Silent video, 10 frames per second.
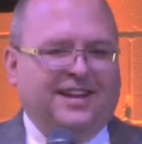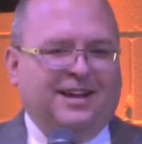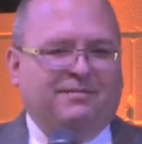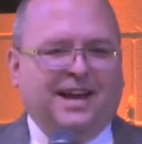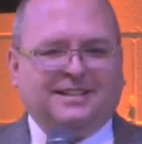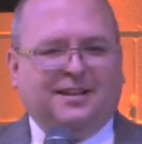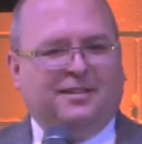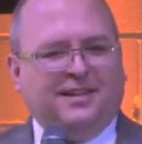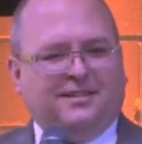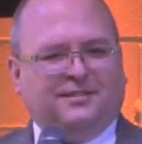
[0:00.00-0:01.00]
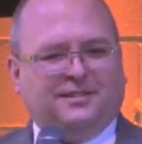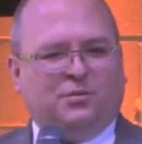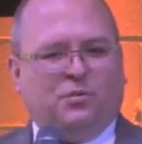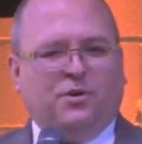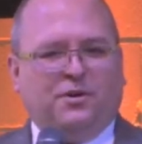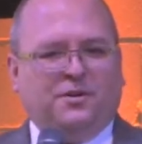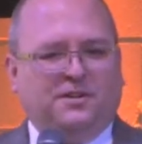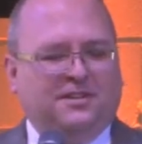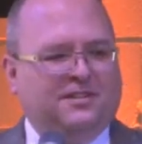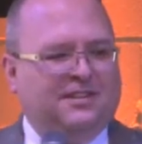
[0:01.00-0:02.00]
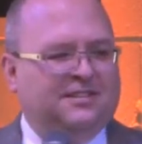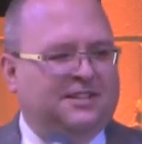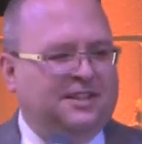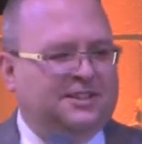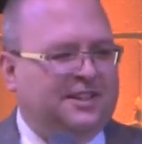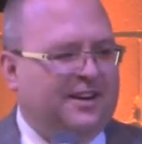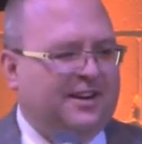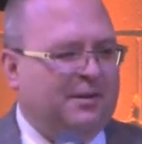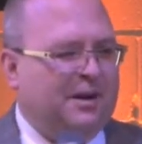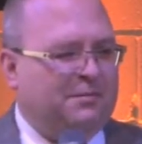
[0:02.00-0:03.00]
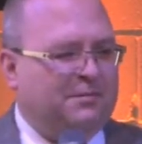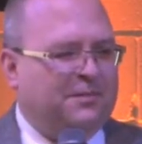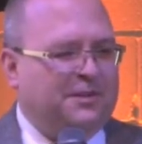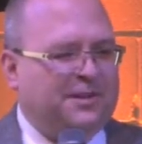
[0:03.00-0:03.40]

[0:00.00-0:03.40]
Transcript: In fact, I think there's a word in the dictionary. I'm